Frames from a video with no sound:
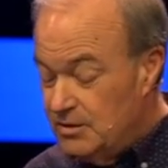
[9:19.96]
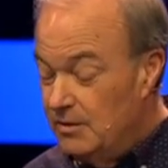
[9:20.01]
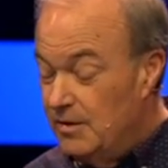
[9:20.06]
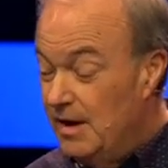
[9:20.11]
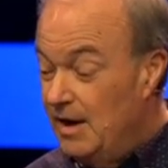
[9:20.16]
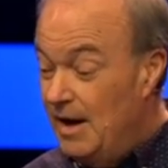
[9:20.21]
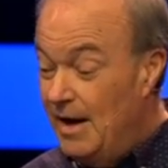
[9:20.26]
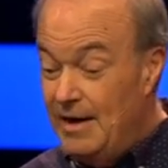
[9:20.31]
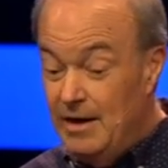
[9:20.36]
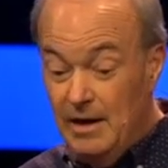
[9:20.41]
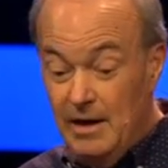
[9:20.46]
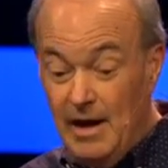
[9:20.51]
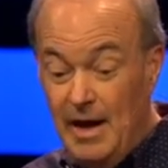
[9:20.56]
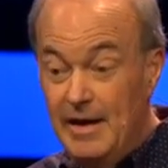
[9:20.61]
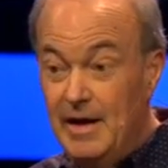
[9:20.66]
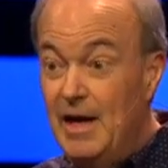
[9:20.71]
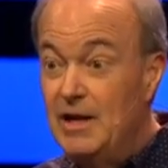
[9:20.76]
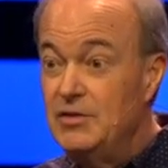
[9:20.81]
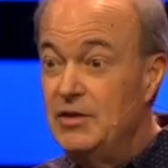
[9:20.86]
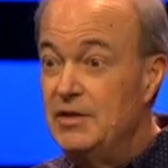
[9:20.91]
then
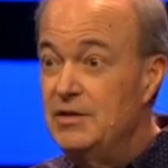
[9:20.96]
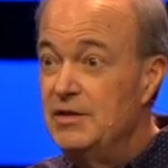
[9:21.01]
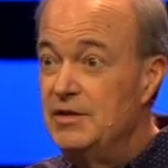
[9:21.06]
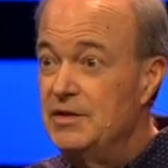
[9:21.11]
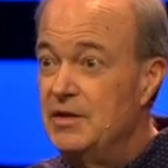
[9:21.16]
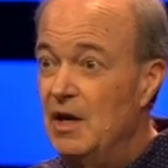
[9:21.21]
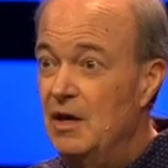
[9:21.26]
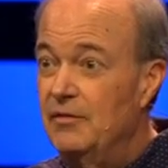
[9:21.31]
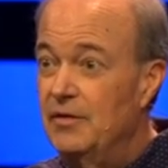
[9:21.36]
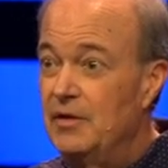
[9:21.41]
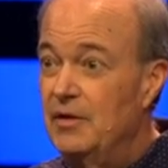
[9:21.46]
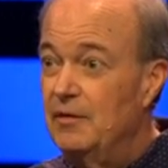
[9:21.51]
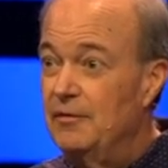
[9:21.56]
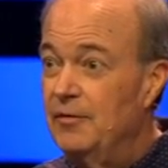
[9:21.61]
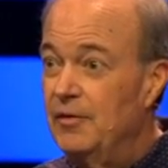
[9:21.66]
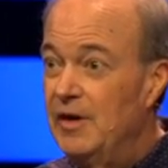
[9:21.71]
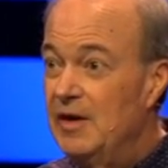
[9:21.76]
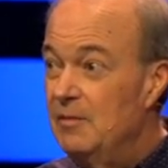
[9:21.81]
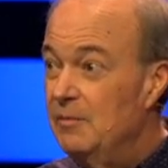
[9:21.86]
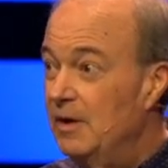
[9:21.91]
I actually discovered the
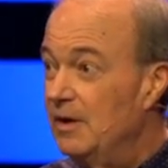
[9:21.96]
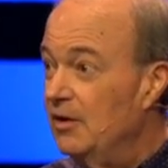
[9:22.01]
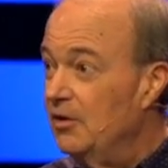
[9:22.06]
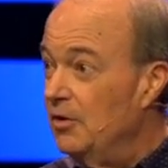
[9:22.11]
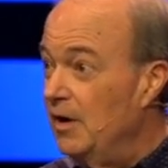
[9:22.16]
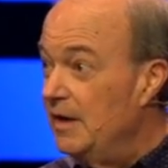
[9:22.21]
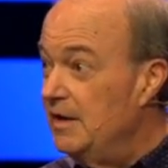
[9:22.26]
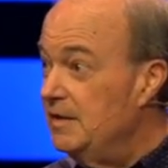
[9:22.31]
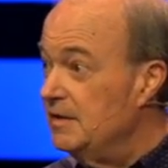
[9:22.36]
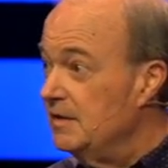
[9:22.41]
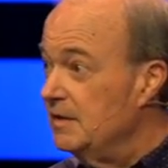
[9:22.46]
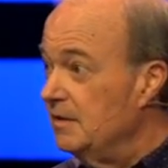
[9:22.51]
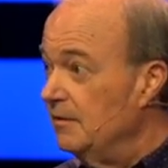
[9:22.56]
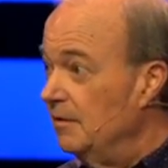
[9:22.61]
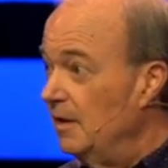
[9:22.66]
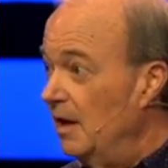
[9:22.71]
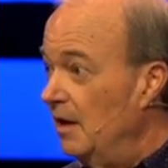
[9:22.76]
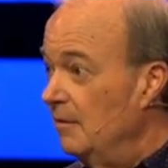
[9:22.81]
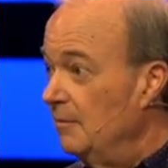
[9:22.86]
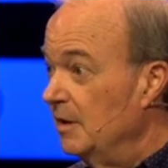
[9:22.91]
Freedom in Christ
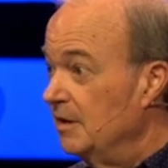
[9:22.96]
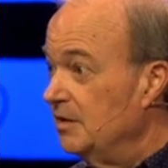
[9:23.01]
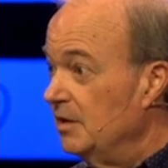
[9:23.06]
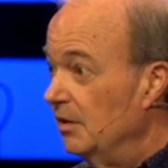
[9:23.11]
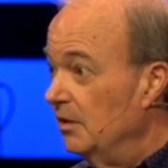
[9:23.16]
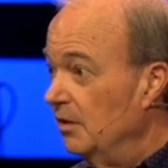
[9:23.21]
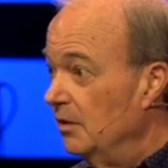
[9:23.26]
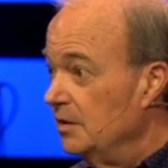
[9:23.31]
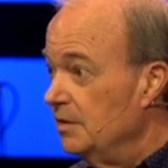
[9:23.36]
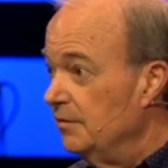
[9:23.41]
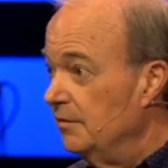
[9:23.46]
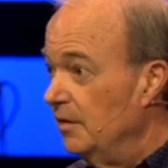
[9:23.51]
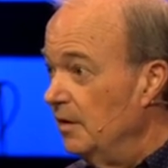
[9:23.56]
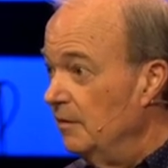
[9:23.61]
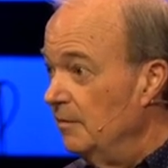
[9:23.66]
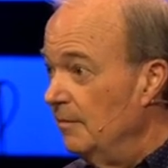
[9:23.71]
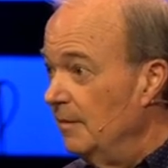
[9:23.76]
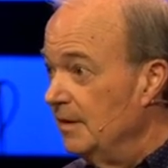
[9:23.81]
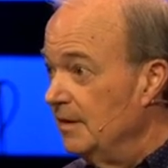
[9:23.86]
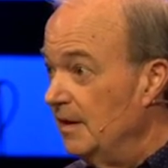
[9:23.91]
materials
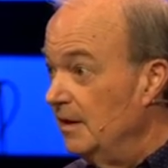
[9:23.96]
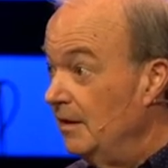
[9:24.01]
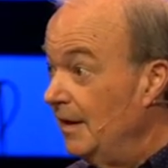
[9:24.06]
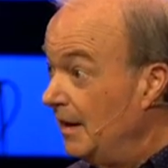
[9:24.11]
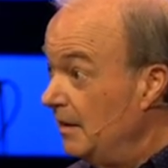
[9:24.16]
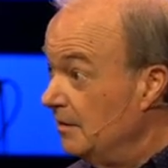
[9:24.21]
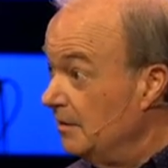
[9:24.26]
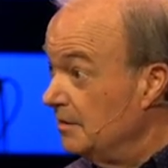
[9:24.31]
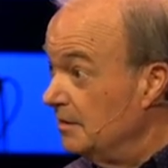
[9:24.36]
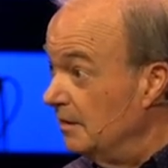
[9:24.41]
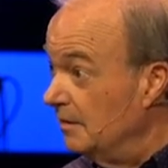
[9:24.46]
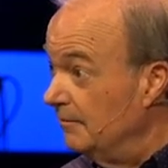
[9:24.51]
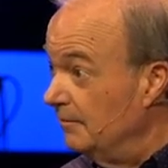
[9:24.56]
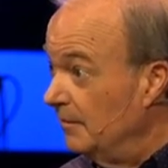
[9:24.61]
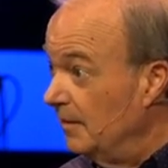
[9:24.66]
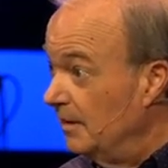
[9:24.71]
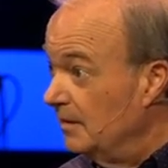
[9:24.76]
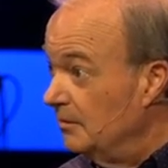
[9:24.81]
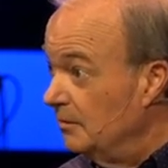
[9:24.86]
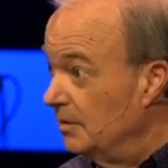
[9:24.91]
from Neil Anderson,
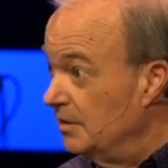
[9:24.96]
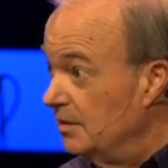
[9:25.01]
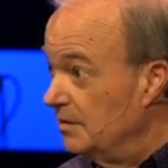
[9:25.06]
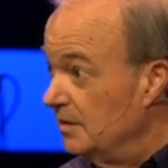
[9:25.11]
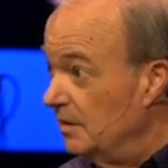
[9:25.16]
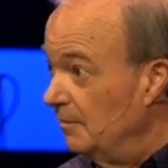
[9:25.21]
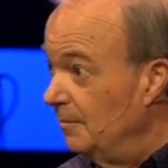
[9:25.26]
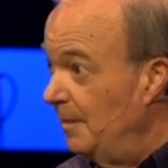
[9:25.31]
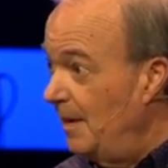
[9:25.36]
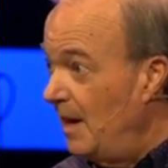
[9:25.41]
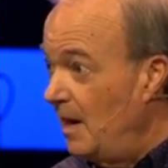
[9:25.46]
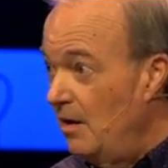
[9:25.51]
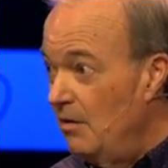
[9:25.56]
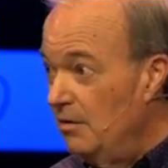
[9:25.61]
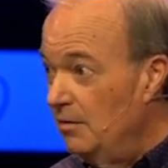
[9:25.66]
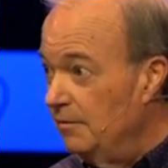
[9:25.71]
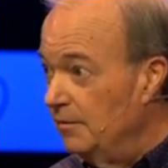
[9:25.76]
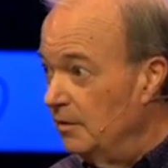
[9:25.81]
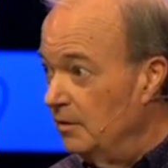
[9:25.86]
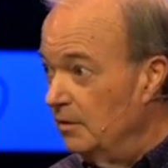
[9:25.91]
which is a
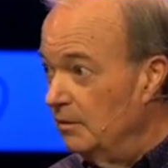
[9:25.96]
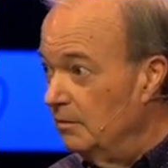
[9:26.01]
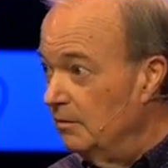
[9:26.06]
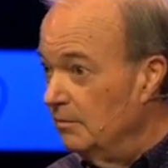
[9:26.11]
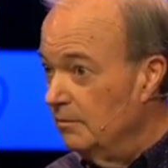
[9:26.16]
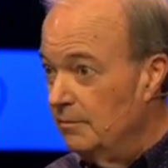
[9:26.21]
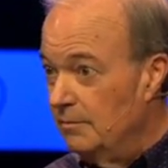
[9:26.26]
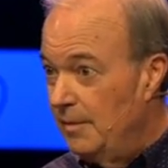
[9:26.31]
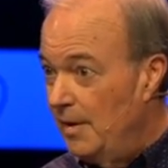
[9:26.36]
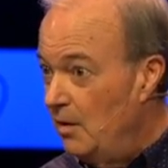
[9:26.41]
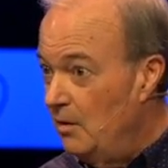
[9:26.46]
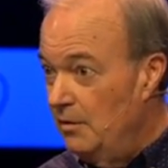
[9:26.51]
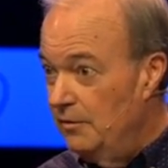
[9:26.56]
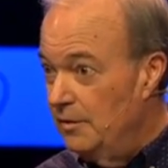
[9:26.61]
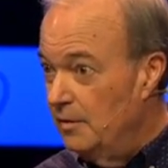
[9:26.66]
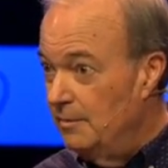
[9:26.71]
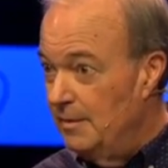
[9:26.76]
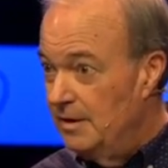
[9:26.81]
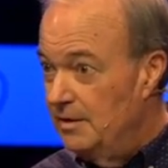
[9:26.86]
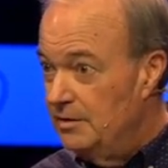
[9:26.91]

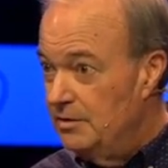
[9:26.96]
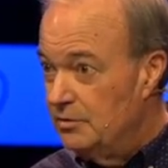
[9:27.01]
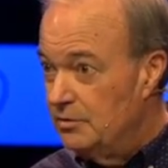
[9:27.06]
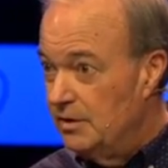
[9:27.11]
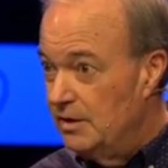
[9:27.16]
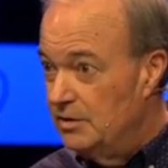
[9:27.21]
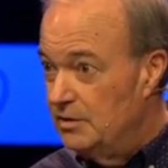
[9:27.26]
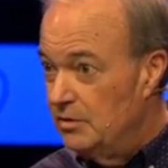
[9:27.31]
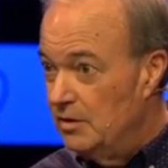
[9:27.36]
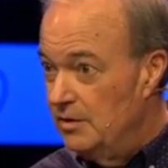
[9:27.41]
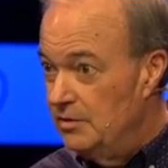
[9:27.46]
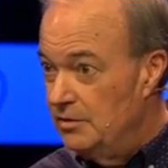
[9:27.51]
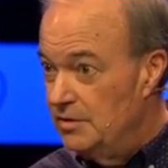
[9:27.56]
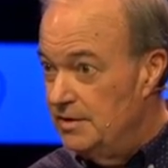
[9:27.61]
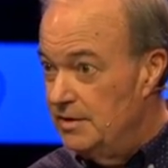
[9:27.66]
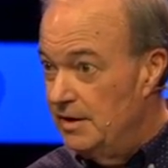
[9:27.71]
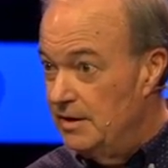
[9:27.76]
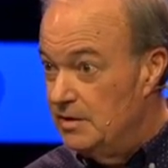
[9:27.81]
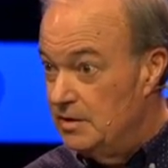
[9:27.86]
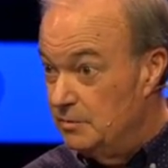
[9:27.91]
powerful ministry to
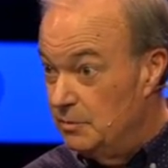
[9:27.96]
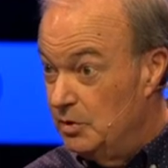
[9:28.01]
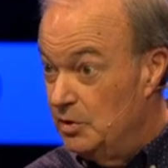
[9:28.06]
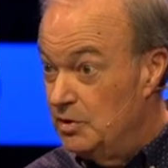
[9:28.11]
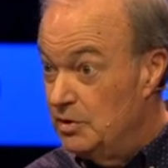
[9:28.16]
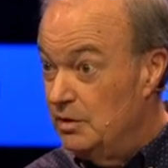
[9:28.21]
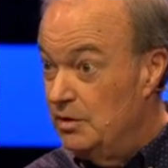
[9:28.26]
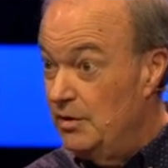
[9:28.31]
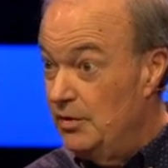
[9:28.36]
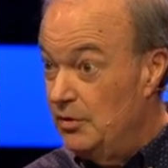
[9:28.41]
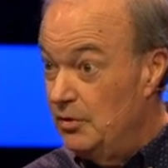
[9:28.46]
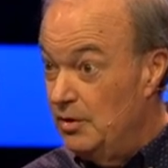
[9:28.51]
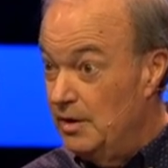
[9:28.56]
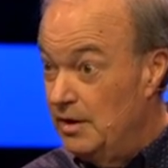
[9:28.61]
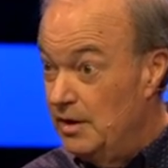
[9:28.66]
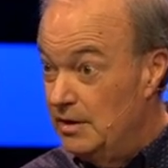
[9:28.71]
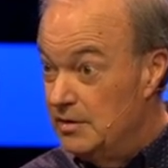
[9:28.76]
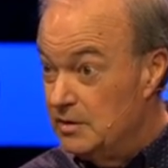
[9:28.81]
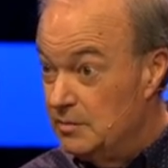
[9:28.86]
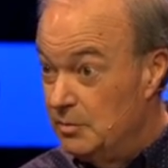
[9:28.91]
understand spiritual
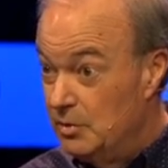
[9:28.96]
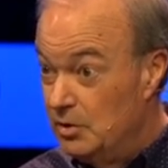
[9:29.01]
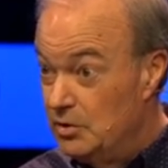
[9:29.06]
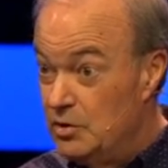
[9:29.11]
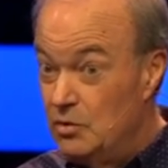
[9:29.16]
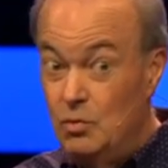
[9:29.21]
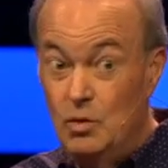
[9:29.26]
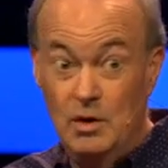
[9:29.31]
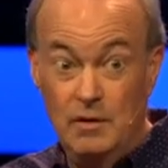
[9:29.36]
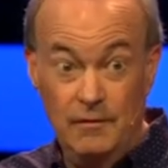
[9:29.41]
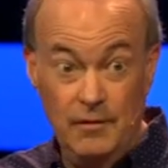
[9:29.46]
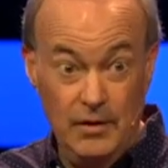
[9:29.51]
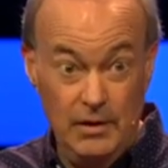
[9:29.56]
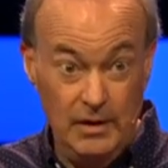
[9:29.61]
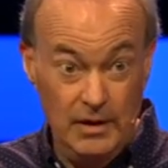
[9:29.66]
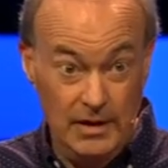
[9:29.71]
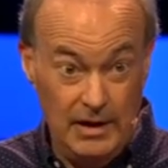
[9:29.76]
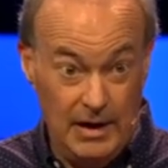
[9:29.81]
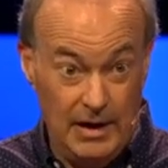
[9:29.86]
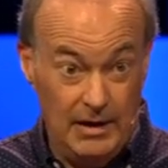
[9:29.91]
authority and spiritual
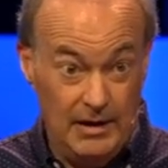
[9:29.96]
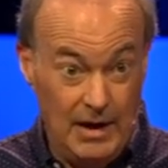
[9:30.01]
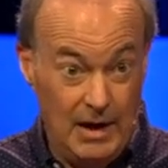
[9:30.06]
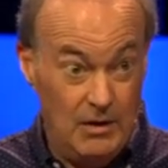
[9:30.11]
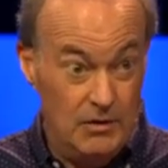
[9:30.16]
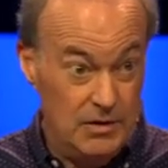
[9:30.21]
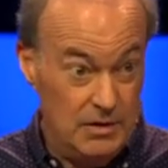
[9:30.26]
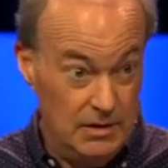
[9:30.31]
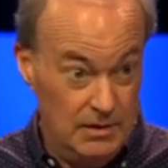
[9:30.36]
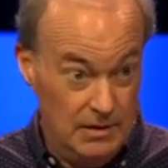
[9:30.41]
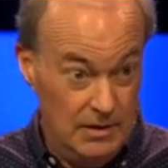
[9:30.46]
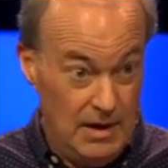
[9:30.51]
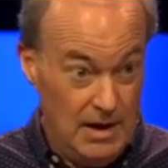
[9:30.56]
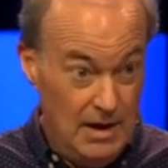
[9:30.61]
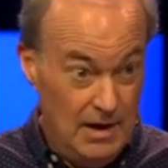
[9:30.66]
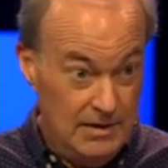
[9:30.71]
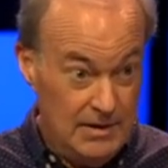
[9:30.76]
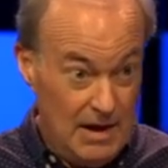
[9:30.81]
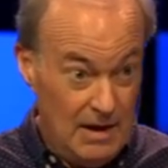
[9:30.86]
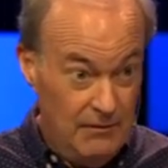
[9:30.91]
warfare and how to
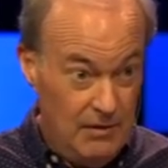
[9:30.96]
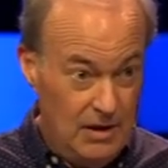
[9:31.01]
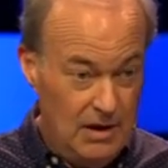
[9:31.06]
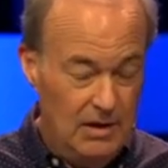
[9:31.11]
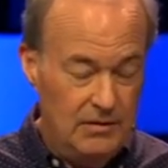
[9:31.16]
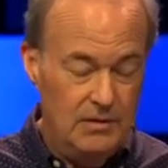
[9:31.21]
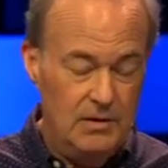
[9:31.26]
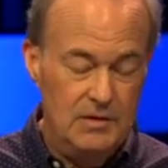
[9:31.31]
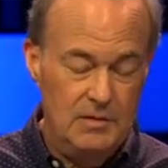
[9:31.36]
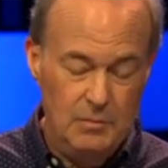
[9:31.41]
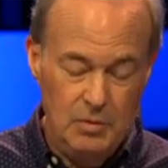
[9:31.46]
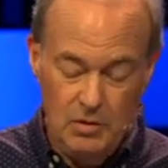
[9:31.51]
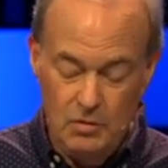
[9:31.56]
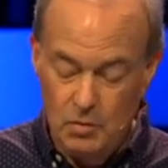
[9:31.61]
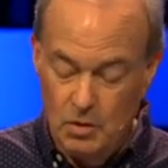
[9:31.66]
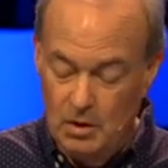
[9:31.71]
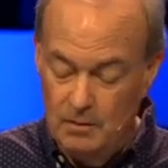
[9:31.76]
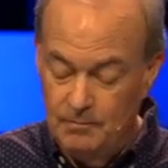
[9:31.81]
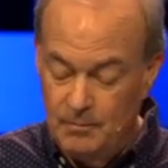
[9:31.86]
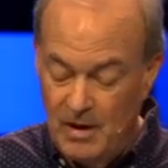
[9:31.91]
navigate the
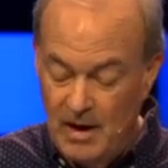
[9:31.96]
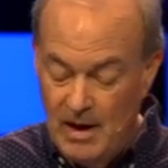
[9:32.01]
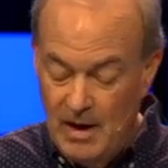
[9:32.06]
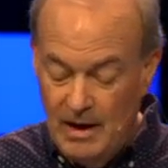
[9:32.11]
spirit world.